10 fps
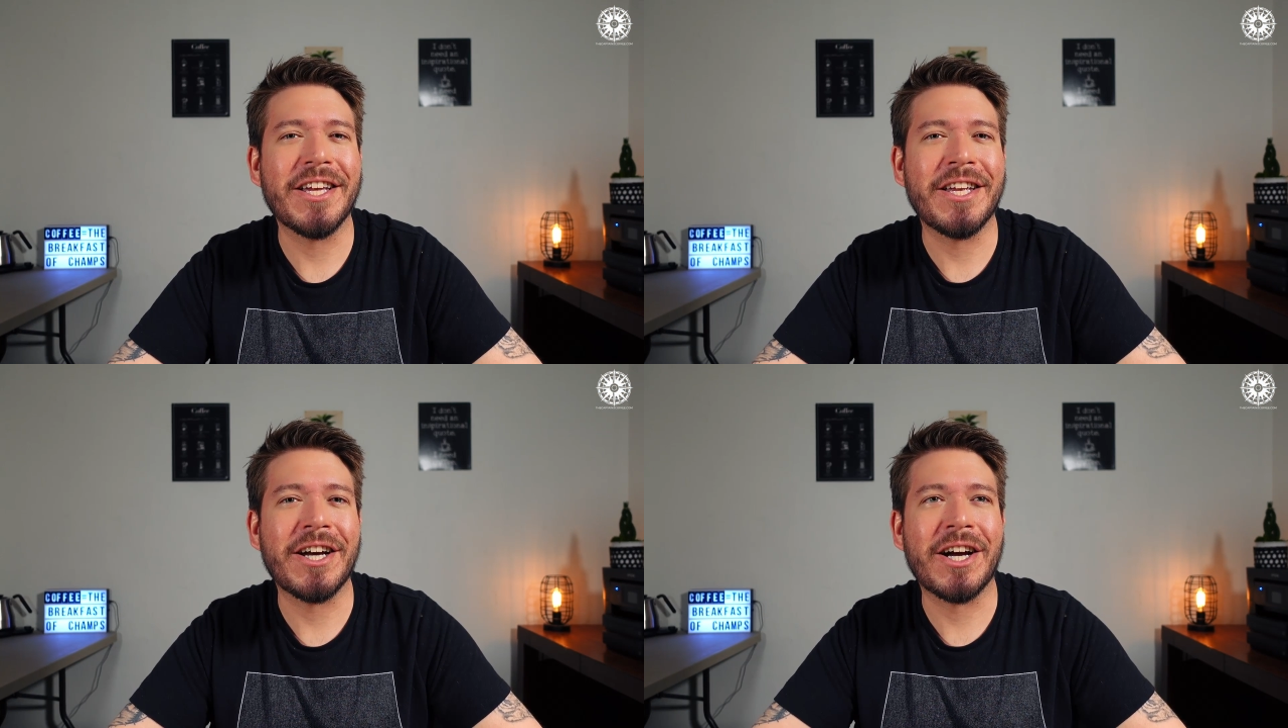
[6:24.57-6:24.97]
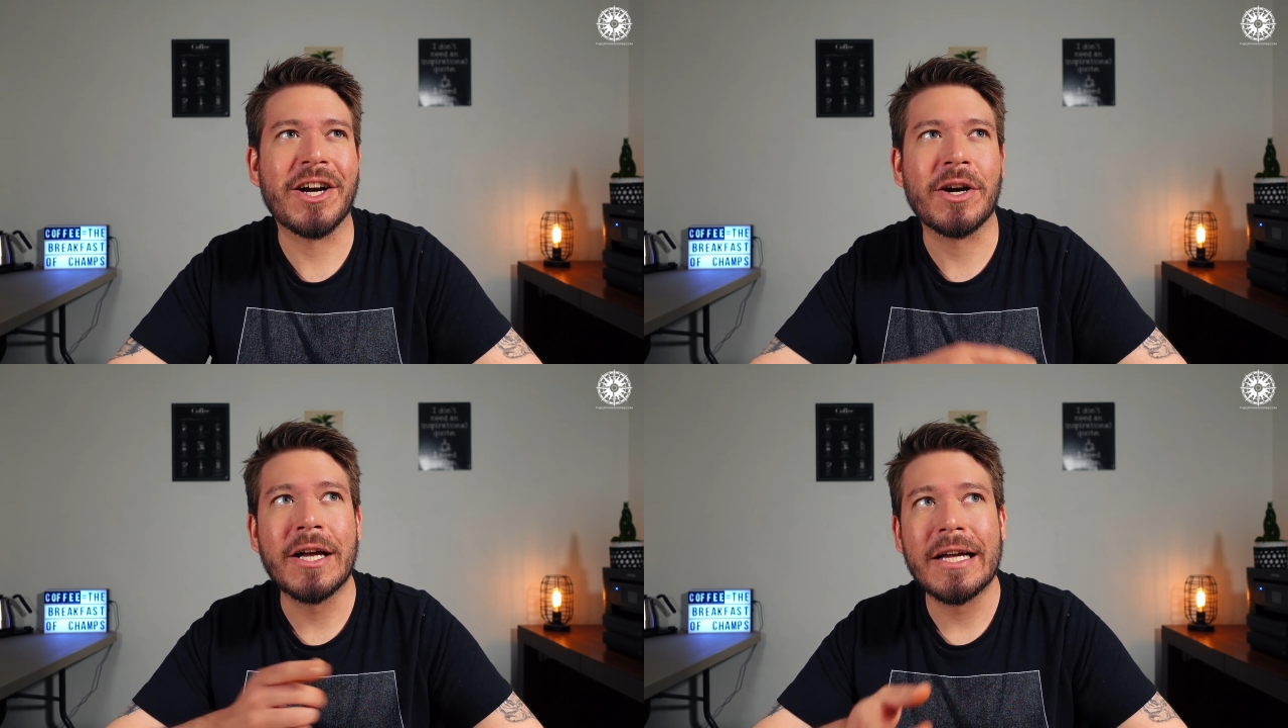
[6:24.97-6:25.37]
in
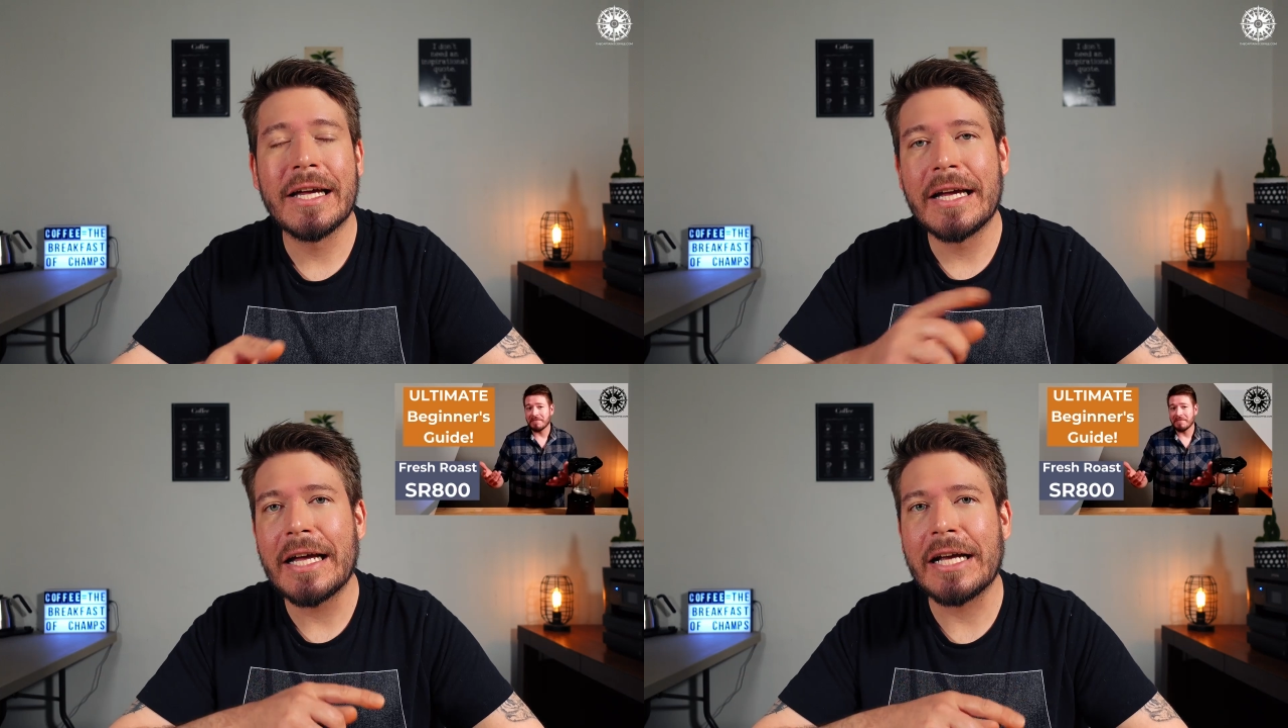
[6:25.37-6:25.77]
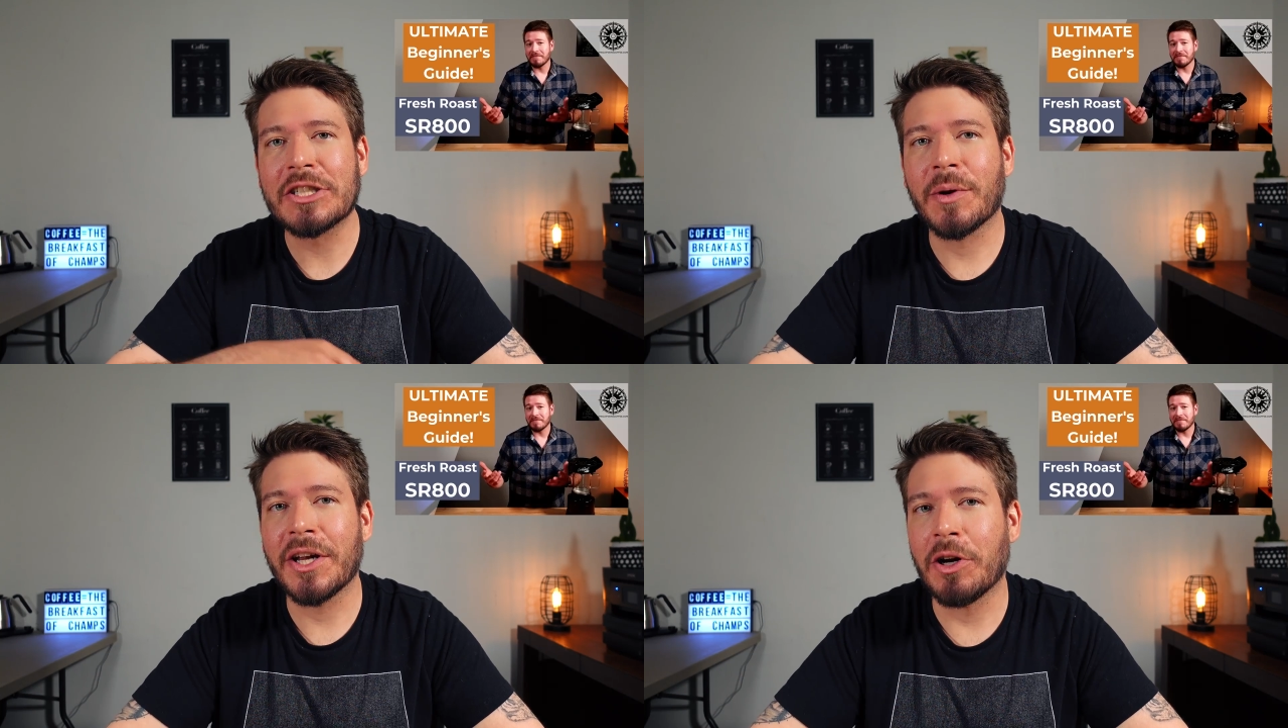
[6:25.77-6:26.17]
our
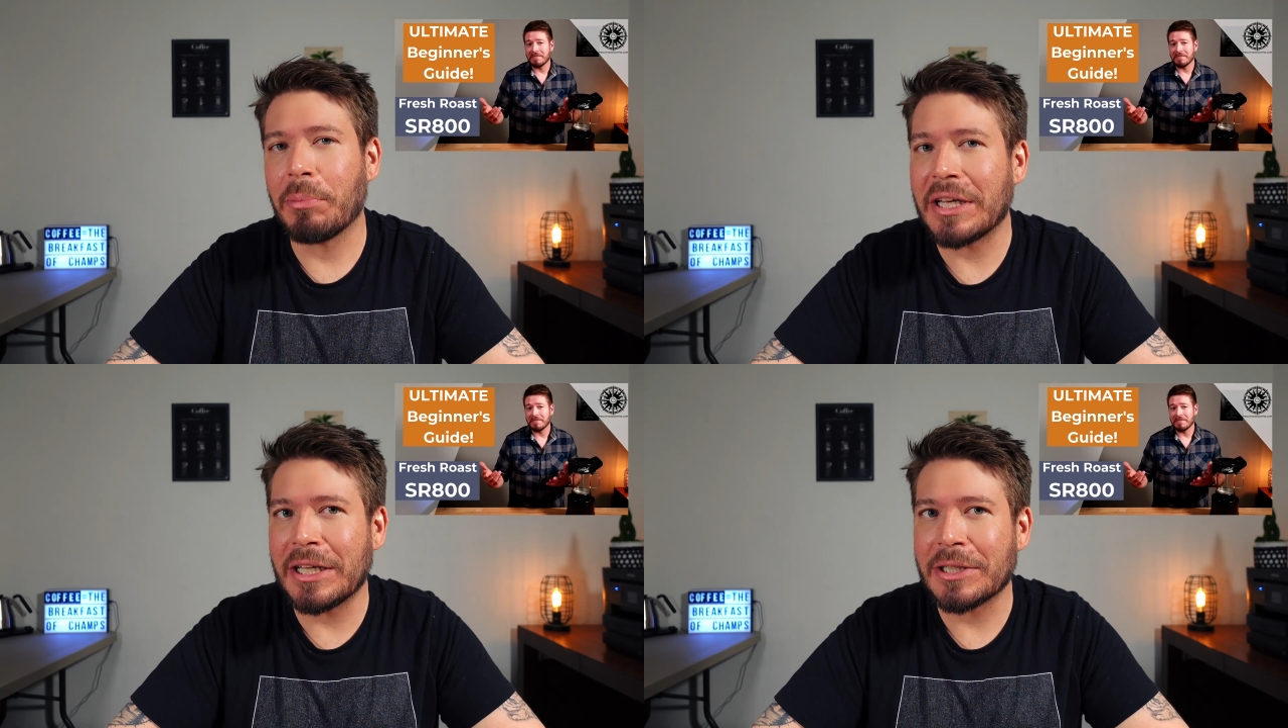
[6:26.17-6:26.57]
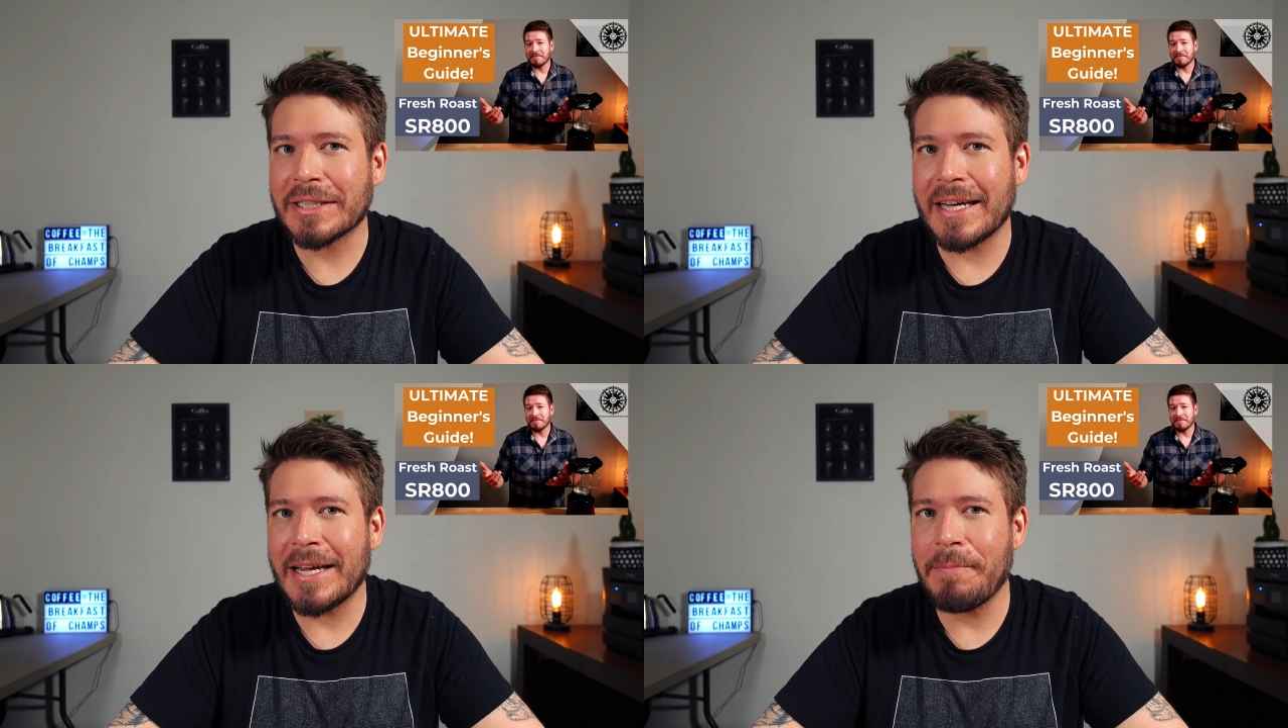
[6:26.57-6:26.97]
SR800 Beginner's
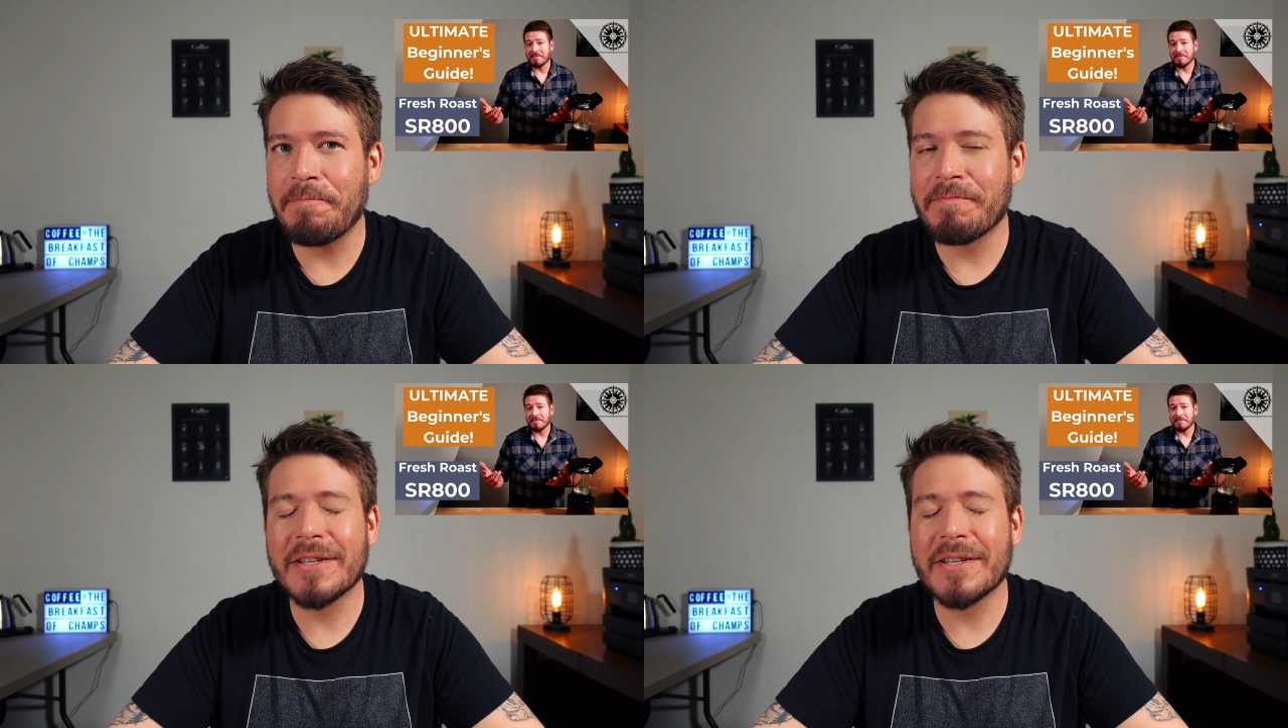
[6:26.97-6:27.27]
Guide,